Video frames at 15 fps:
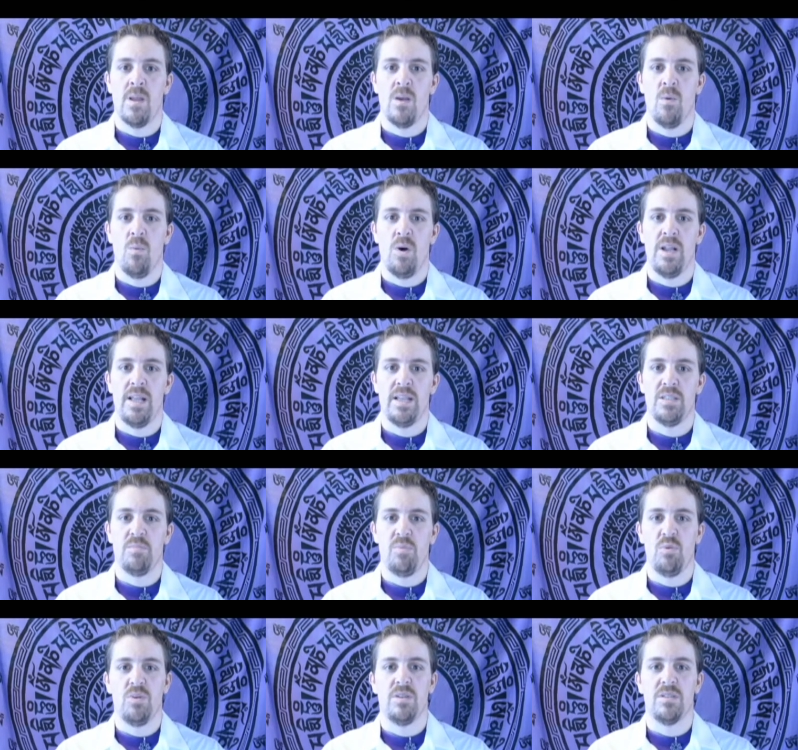what is
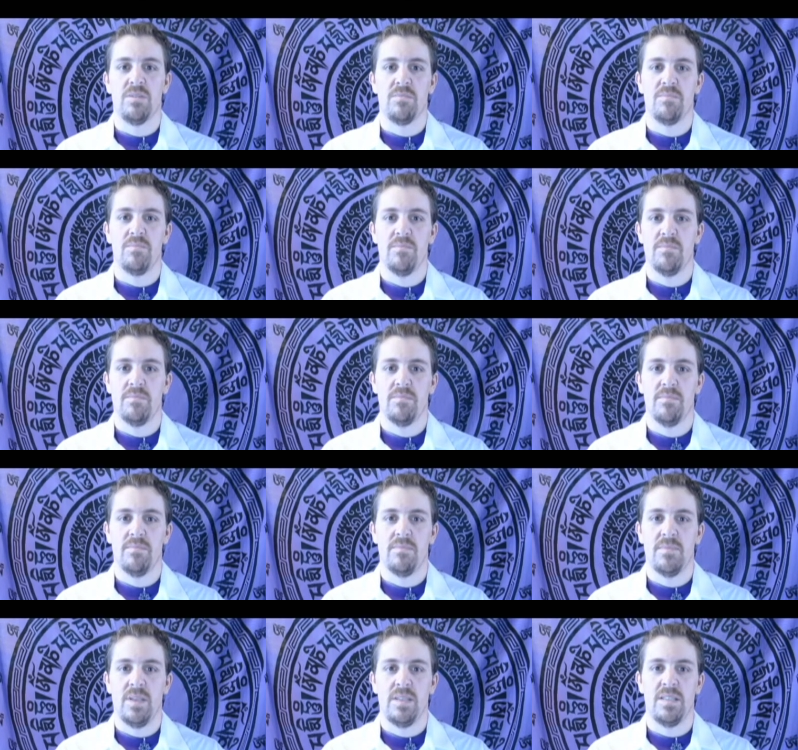Buddhism?
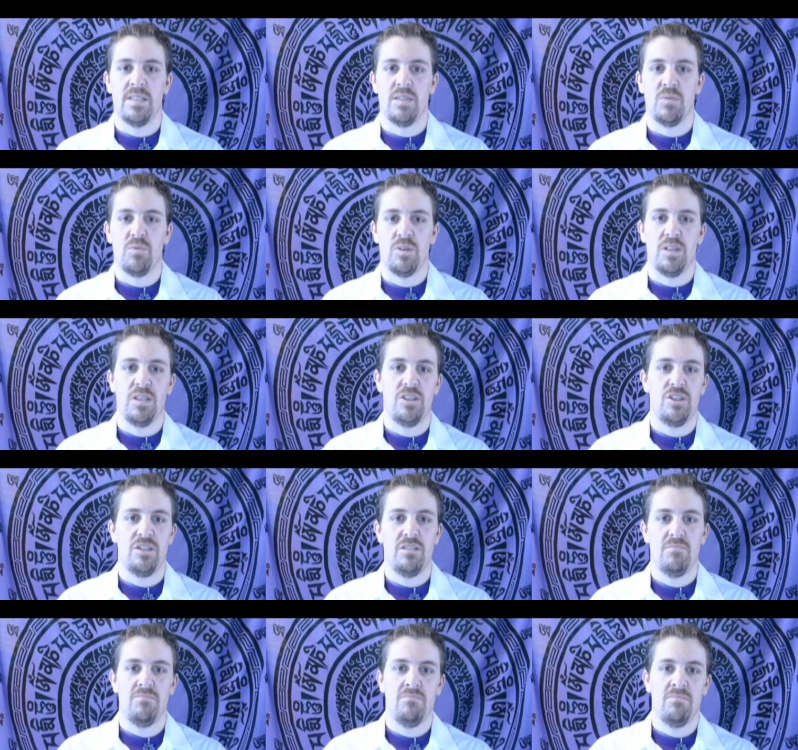Is it a religion?